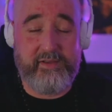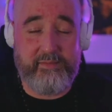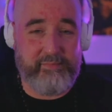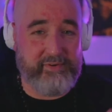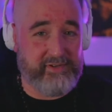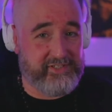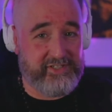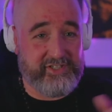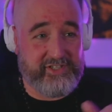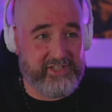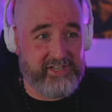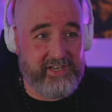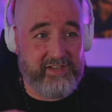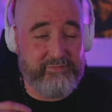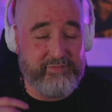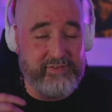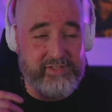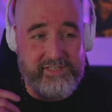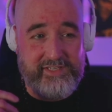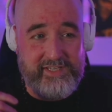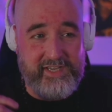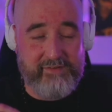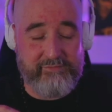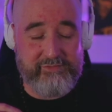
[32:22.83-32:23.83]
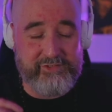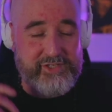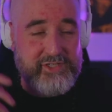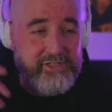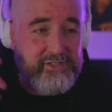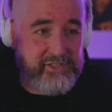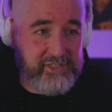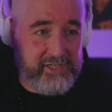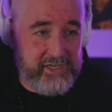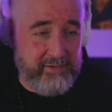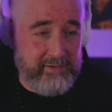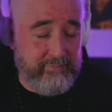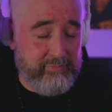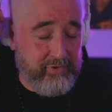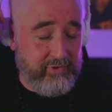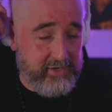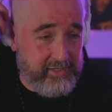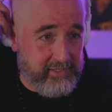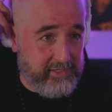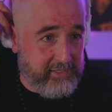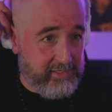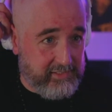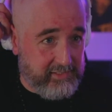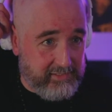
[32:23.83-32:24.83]
But I just love it, yeah. Return to
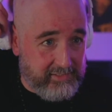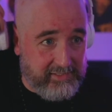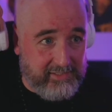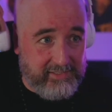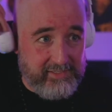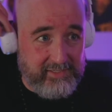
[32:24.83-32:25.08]
Cabrini.